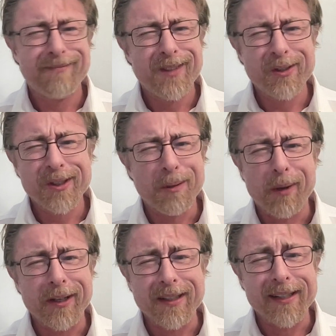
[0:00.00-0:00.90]
those little
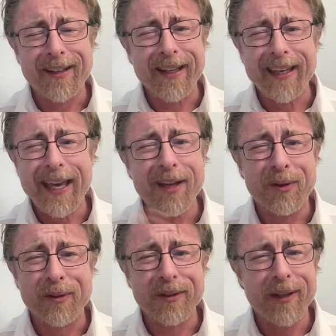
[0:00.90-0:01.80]
monkeys get like
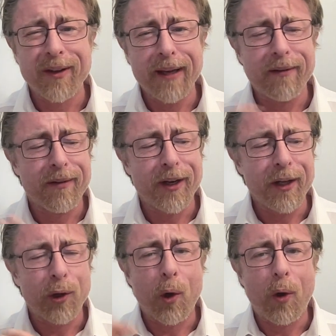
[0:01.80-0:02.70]
killed. They don't have a very
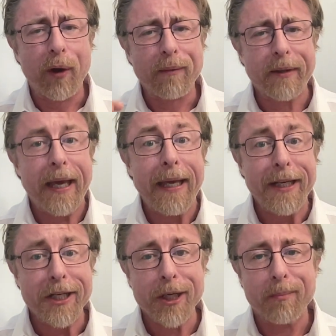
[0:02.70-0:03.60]
long
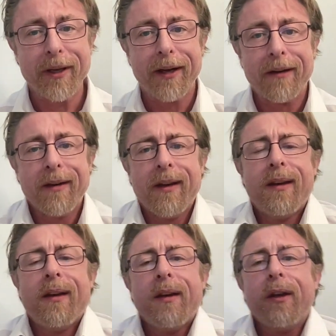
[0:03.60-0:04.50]
kingship there.
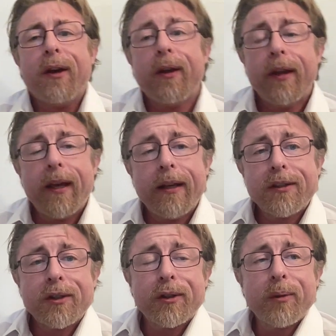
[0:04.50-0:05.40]
You know, and
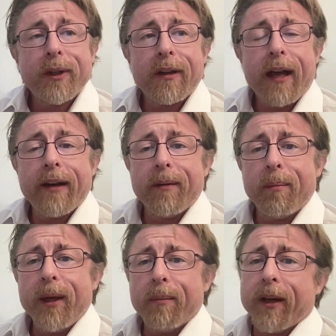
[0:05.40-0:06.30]
it's true with a lot of
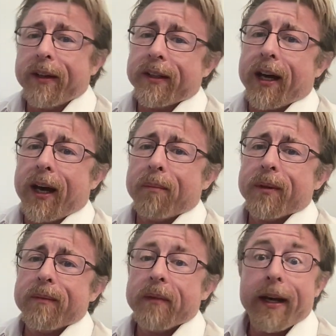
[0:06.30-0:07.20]
people on top.
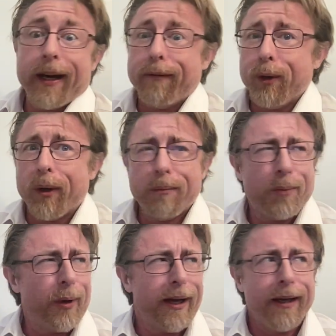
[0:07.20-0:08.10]
Not everyone.
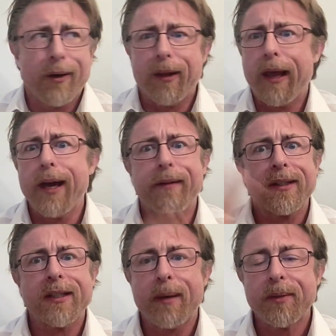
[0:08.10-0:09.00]
Boy, I know a lot of
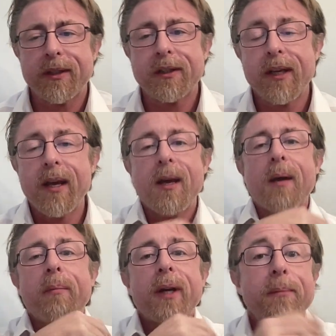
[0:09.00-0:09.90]
exceptions.
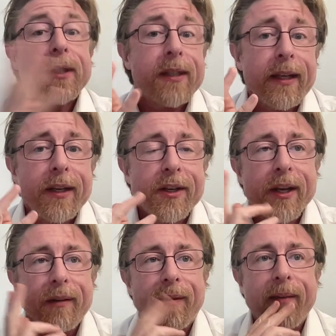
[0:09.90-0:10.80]
But I'm just saying in
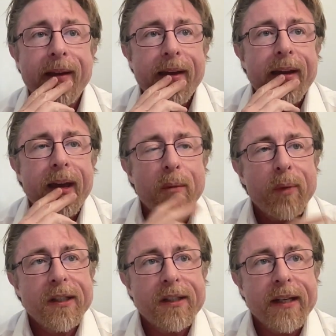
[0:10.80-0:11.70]
general, I
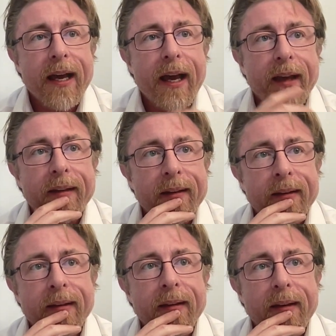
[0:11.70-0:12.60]
bet this guy
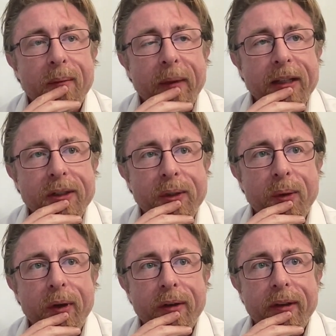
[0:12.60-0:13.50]
who makes
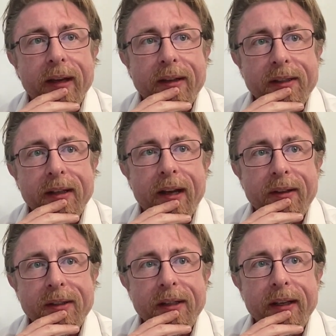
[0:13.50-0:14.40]

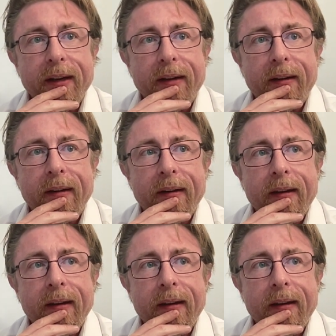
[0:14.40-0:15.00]
$200,000 a year